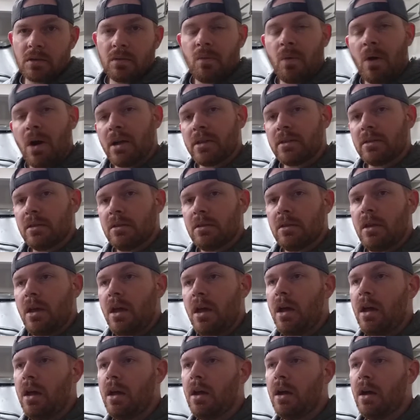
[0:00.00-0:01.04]
And
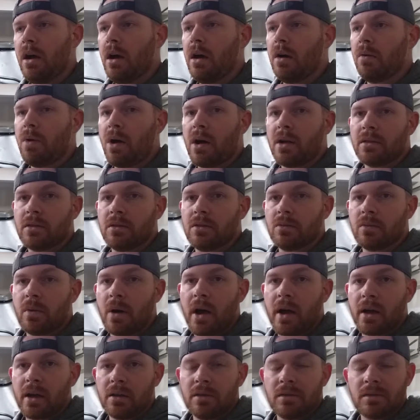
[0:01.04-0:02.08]
Watson's
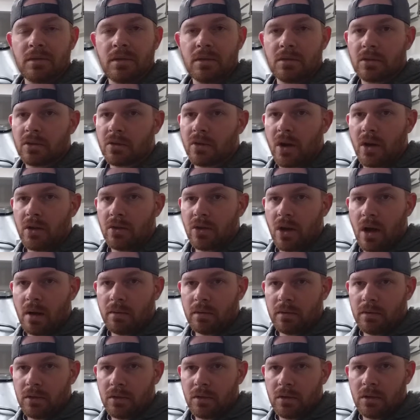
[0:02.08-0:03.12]
Wagons does a great job
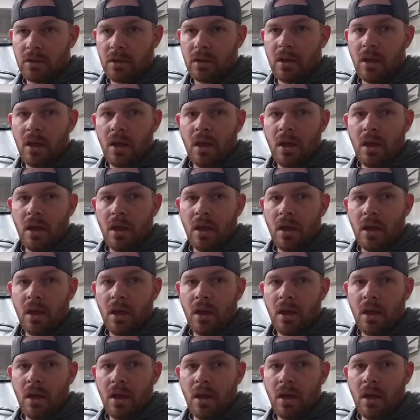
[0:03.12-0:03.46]
on doing